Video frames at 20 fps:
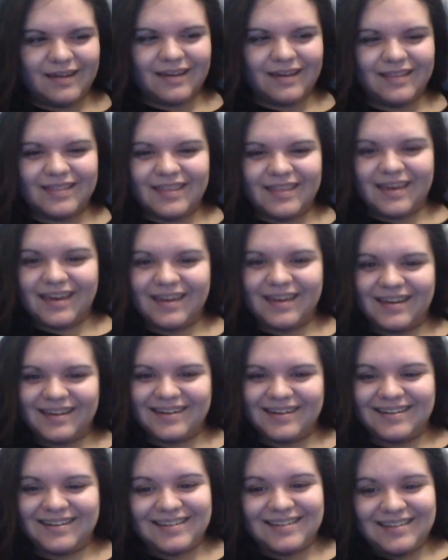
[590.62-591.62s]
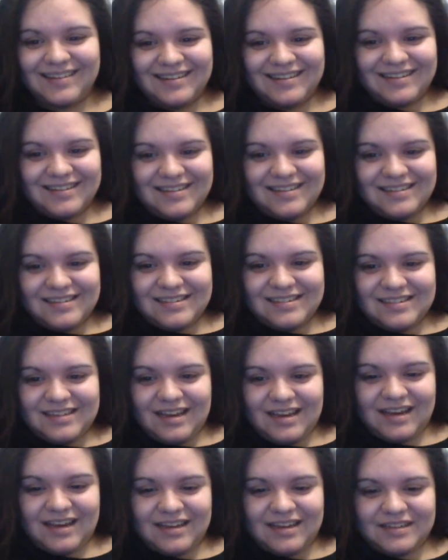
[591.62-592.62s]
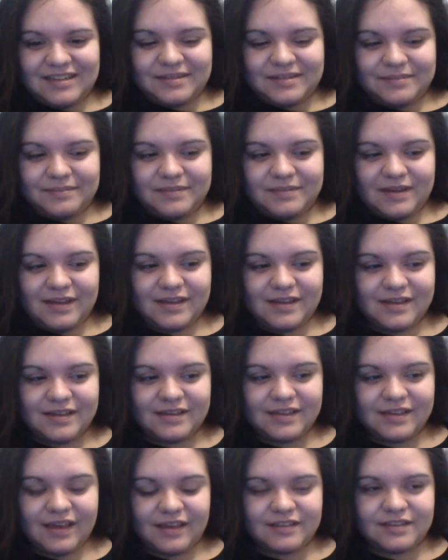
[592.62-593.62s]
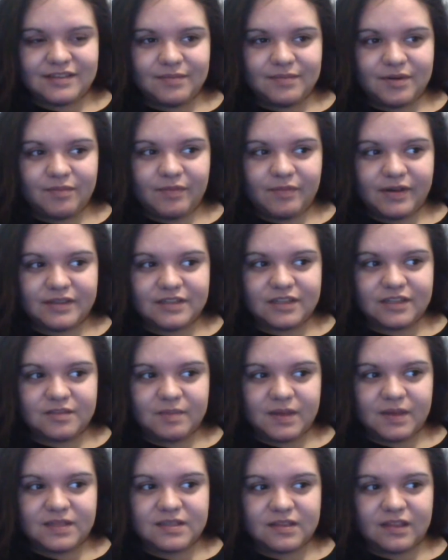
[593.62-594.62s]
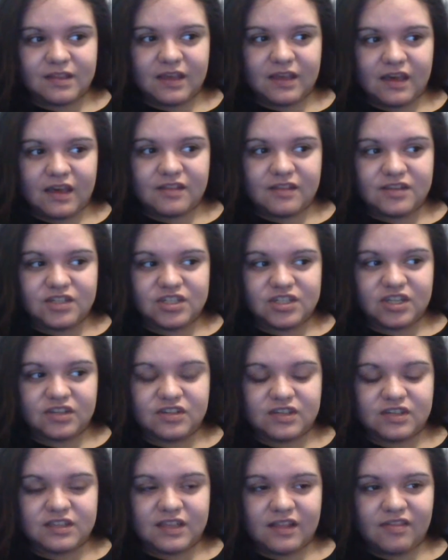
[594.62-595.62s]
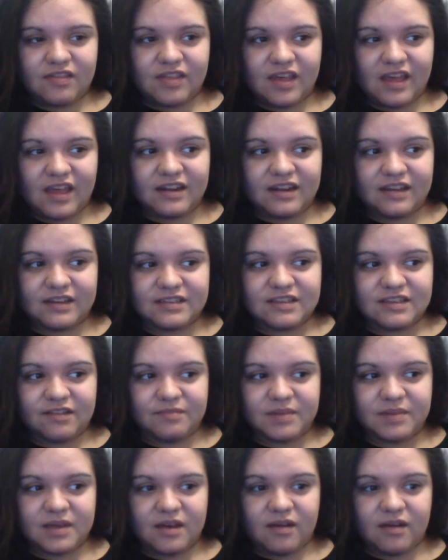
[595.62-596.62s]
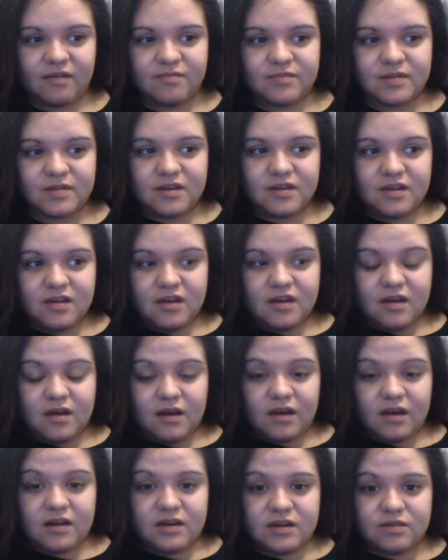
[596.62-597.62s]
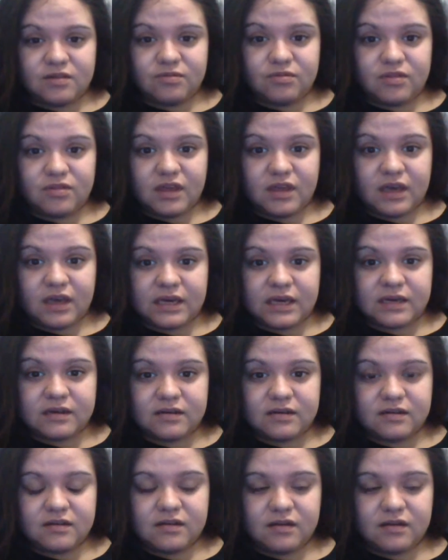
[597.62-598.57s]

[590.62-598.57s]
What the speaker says: And then, yeah, symptom-wise, that's basically it. It's just the headaches have become a new thing.